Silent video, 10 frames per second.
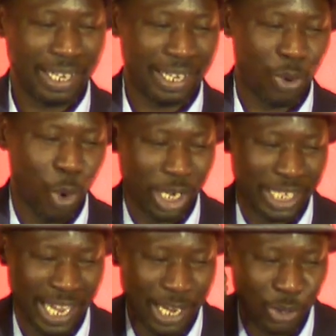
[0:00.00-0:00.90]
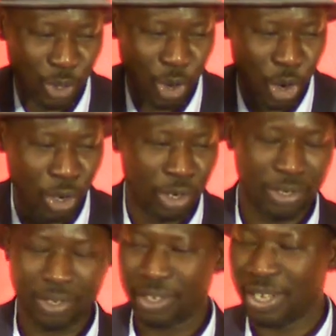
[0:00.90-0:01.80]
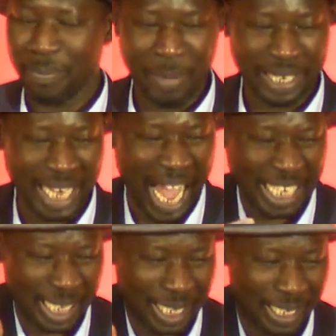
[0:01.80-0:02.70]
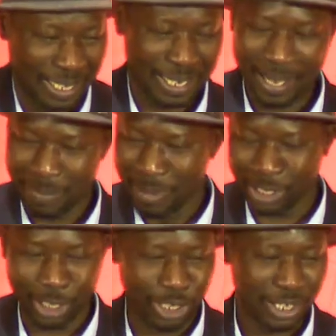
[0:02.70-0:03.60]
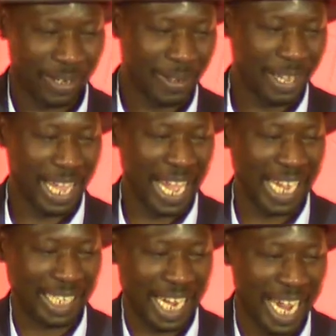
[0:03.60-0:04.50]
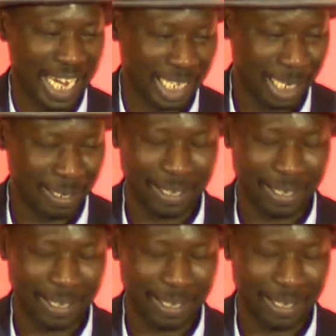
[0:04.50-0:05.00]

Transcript: water to call, message, internet,